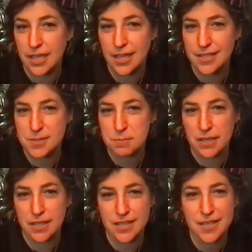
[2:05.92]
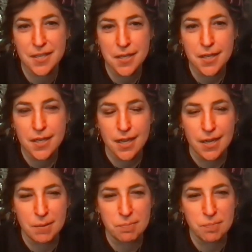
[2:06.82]
has been,
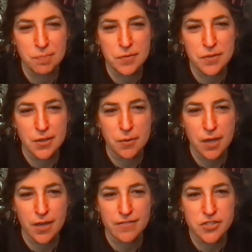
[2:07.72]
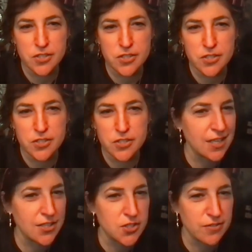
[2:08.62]
you know, kind of
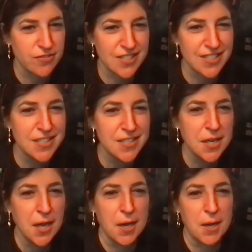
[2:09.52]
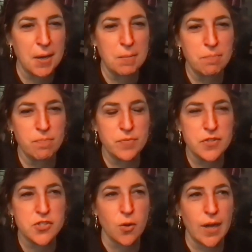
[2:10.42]
shifting and shifted.
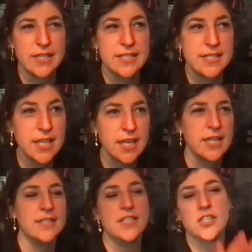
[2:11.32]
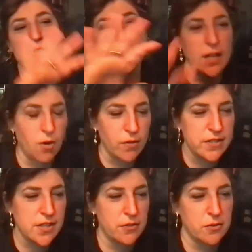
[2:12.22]
So I did, in addition to like all
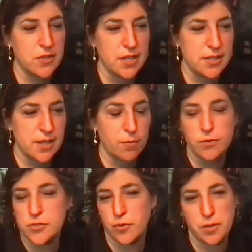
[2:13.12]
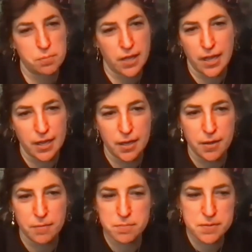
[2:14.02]
these other things, I wrote a
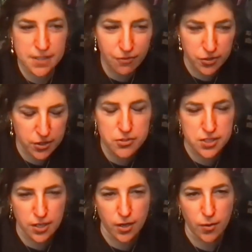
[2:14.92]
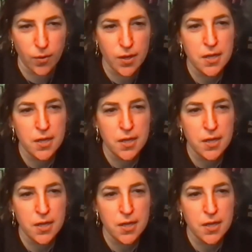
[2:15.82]
screenplay several years ago,